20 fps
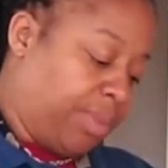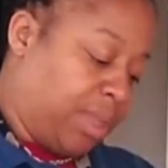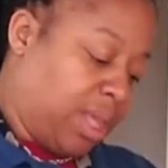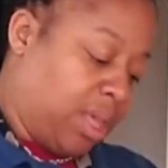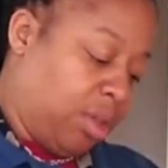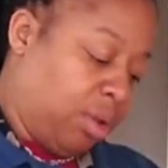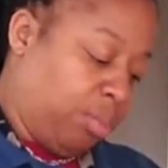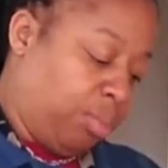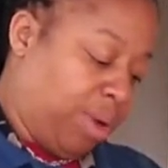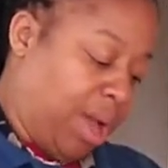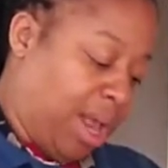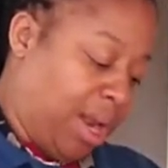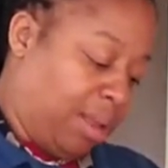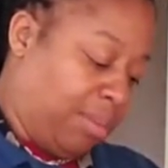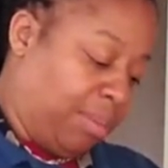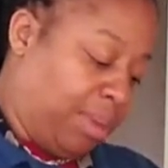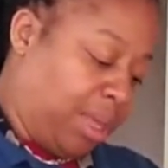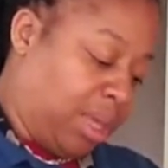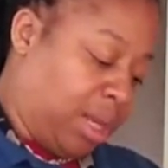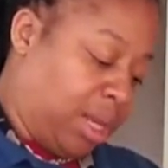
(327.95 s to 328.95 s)
and he'll probably
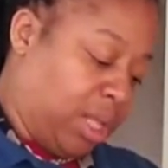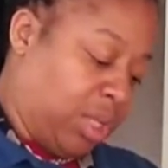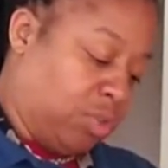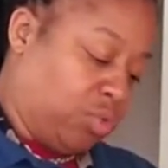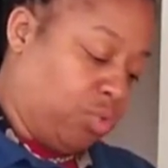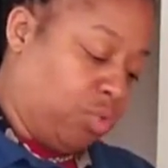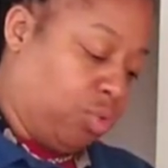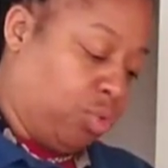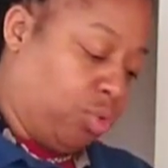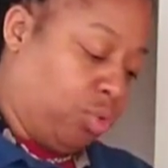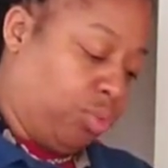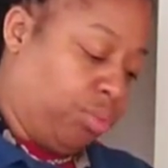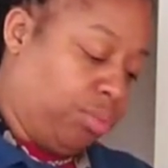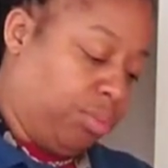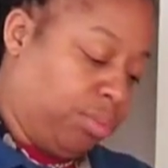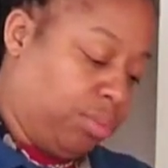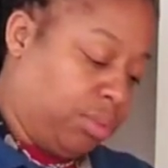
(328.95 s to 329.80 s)
be in his room